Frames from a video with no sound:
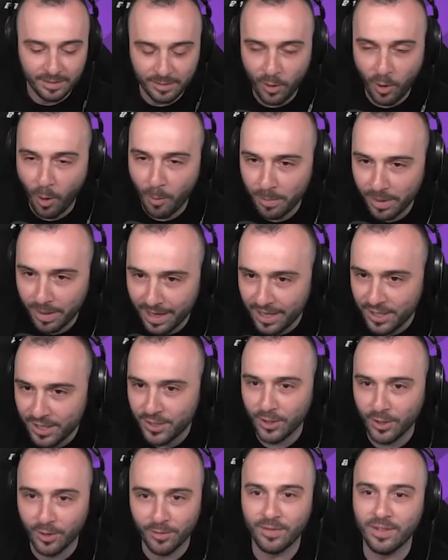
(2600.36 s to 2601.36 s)

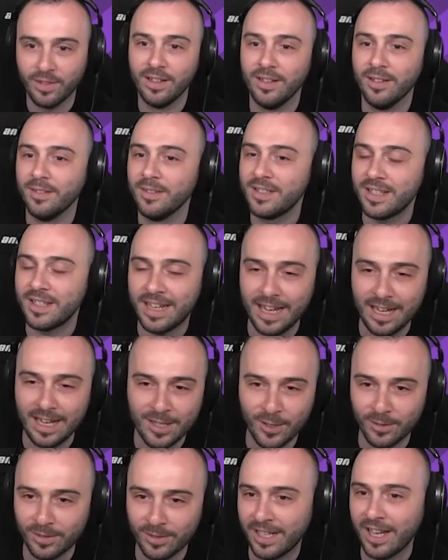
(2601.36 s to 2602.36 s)
combination of
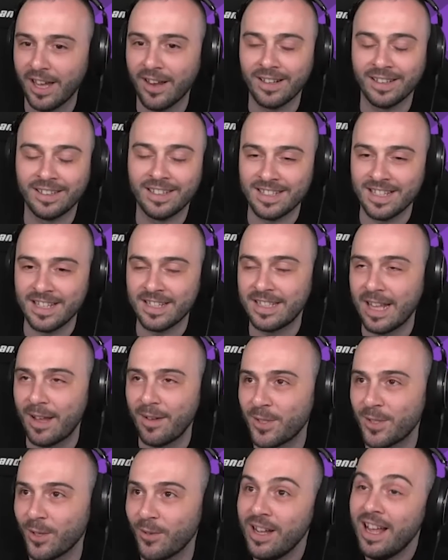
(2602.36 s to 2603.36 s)
skills on the characters and
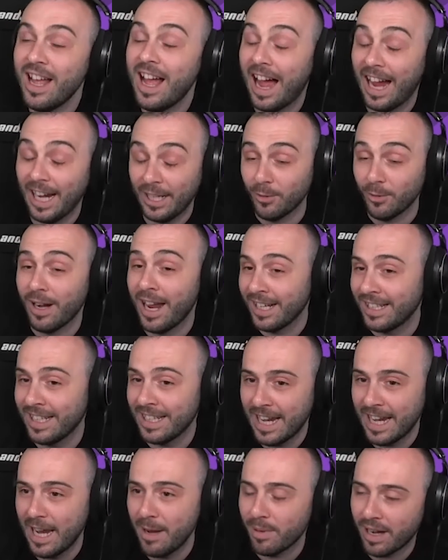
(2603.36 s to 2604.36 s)
stuff. So I do like the
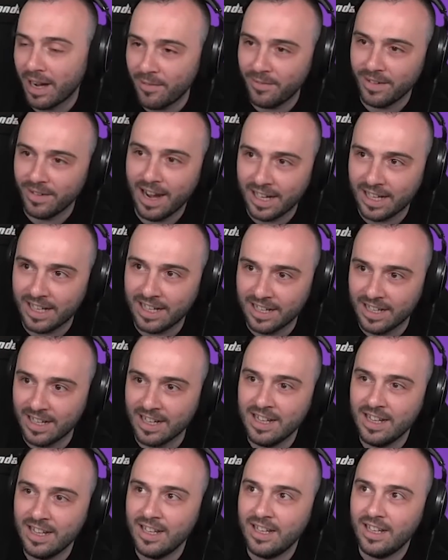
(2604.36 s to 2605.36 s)
game, but I feel like
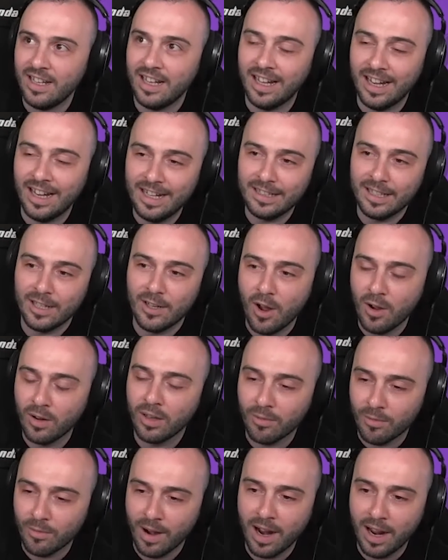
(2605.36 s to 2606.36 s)
in the
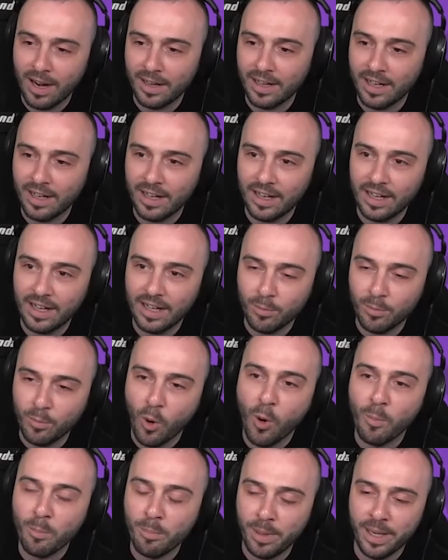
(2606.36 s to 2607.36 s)
longer run, it
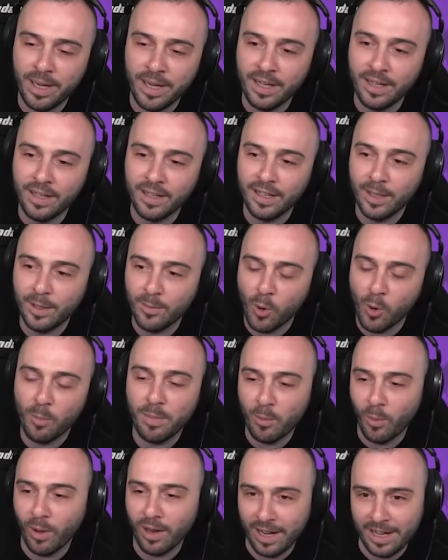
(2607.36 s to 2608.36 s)
won't be
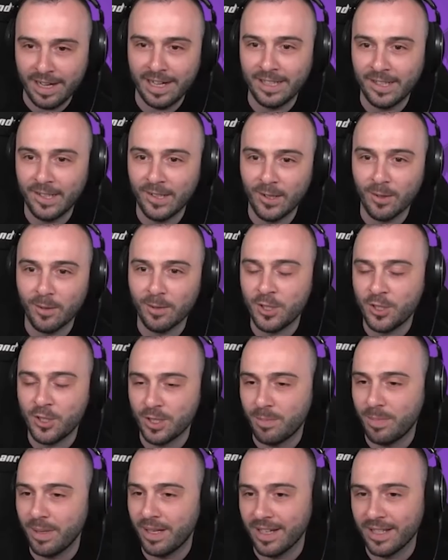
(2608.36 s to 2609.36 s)
what I need,
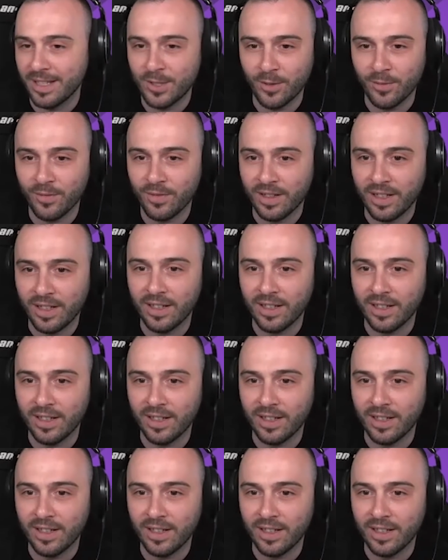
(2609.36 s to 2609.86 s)
just because of